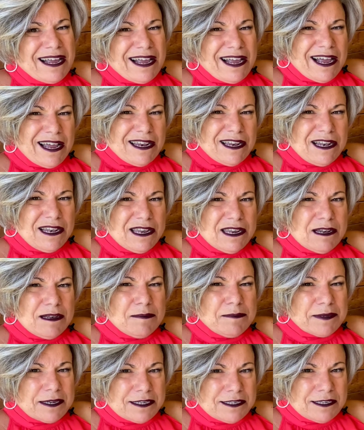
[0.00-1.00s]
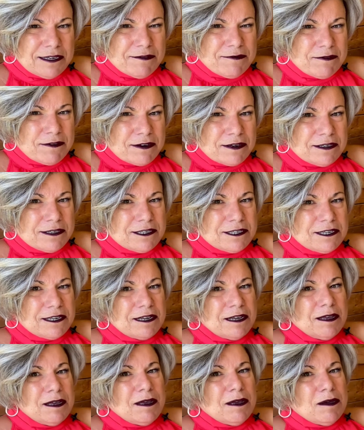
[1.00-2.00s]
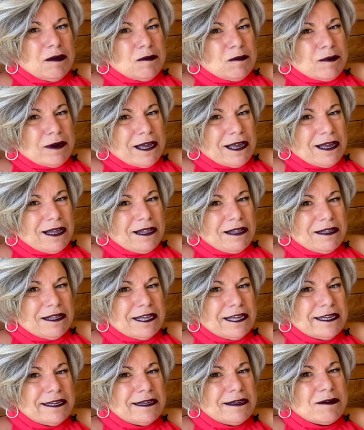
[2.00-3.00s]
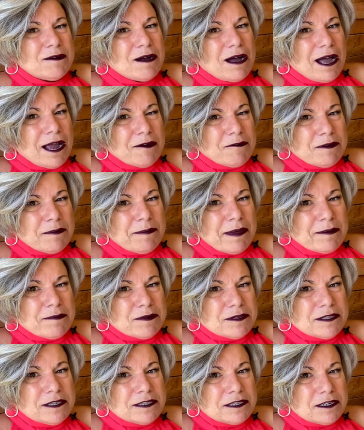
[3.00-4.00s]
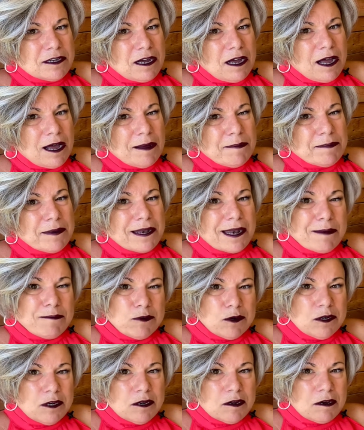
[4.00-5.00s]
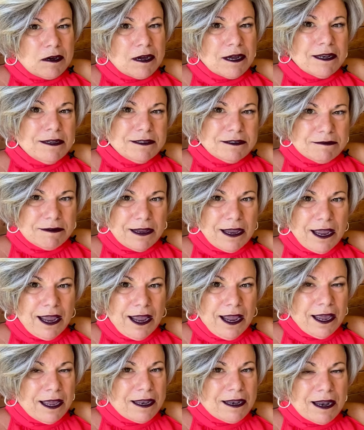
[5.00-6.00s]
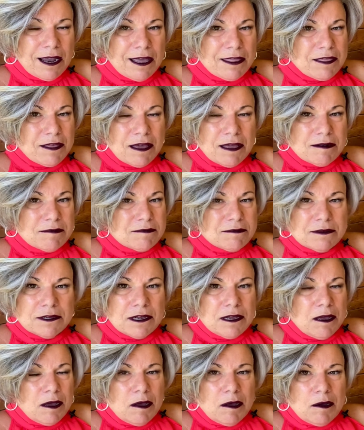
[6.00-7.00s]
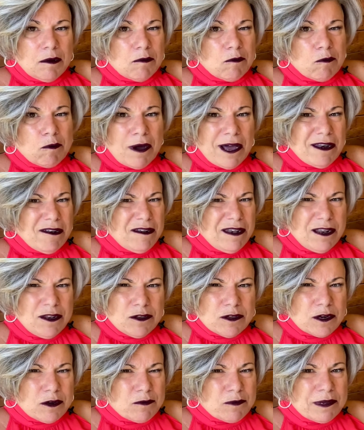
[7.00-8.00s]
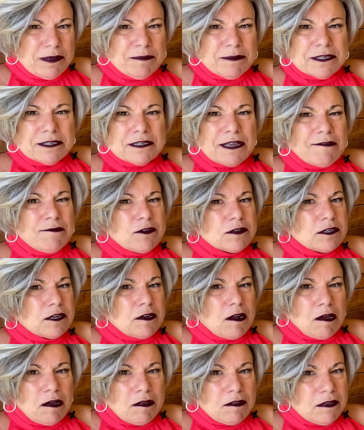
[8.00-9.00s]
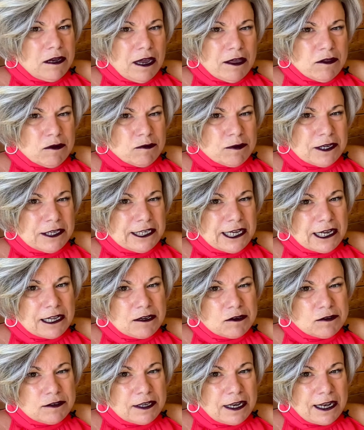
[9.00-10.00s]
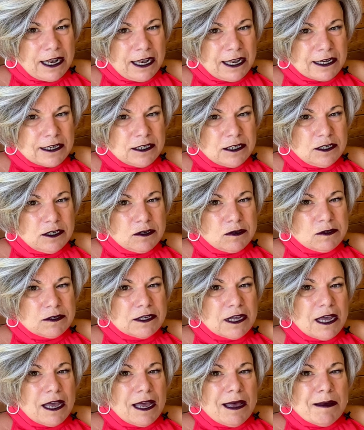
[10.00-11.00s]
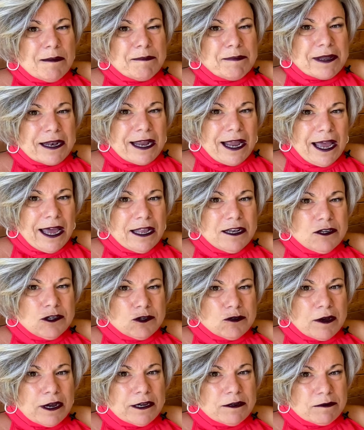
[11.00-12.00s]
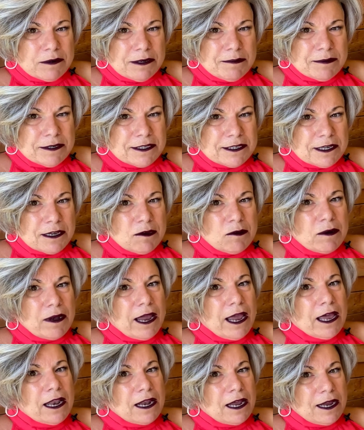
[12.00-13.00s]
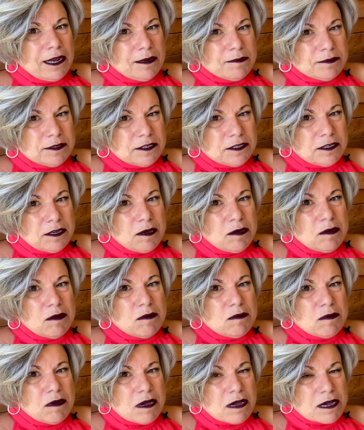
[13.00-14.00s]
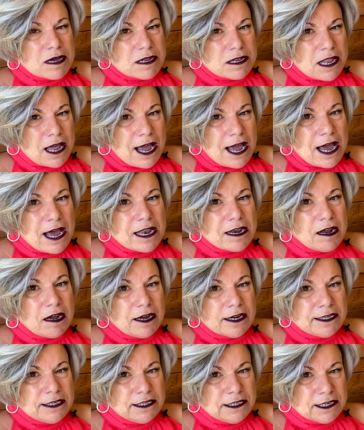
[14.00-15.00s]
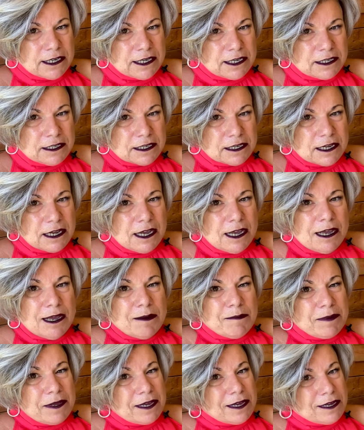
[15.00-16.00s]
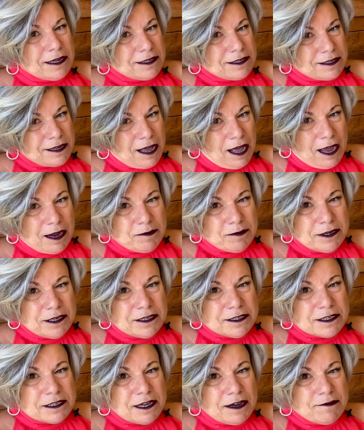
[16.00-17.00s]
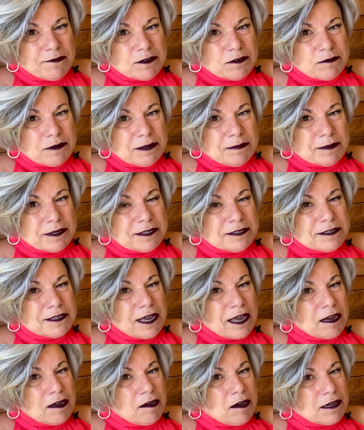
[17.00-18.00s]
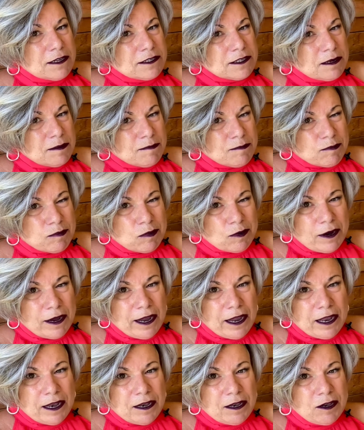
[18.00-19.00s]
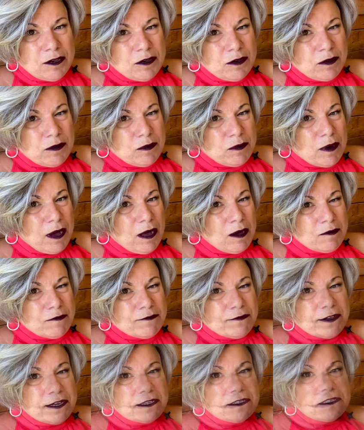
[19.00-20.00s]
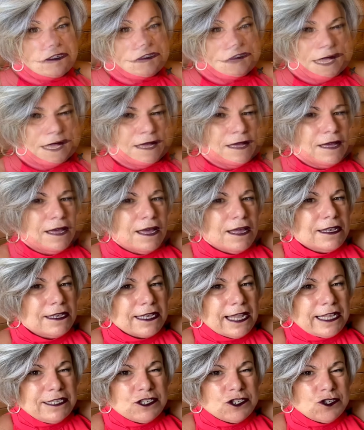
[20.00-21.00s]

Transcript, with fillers: and a little bit different. Well, I remembered this top and I put it on and I thought, why don't I look at Reitmans? I've looked at all the other retailers that I like to use, but I hadn't tried Reitmans out, and I am so glad I did, because I rediscovered Reitmans and got some brand new outfits. Let's